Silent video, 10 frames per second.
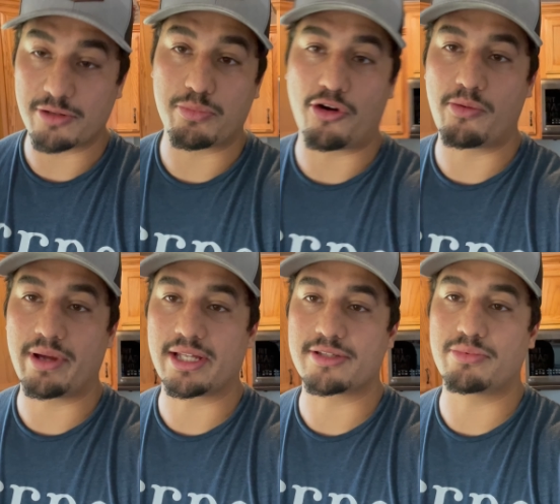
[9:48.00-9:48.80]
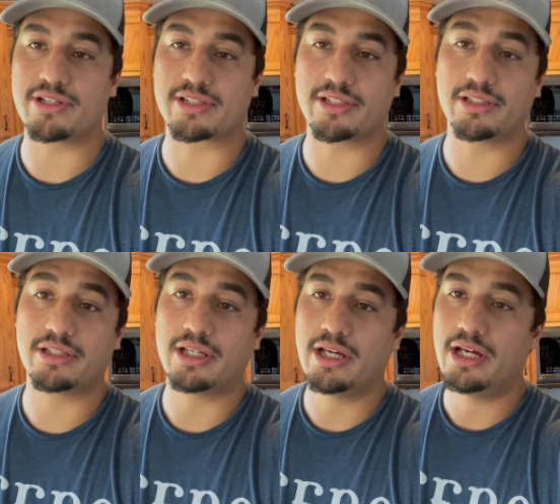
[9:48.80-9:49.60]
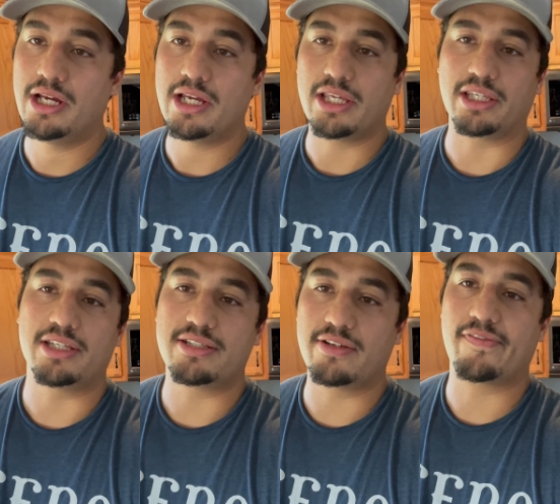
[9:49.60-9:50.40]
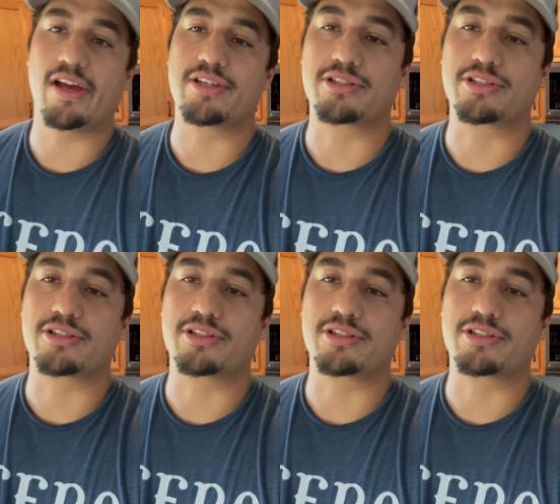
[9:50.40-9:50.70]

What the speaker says: poor man's brisket. Easy, fast